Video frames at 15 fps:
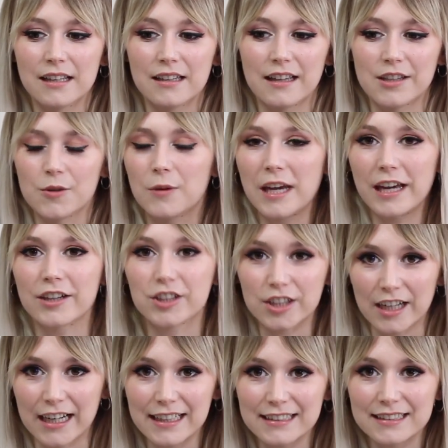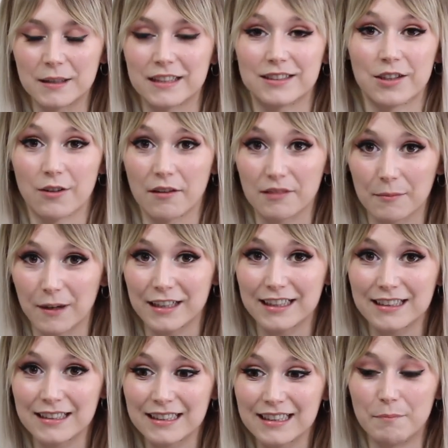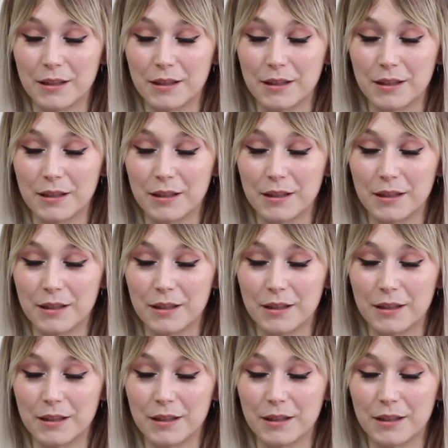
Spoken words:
that you can't create because you don't have the money,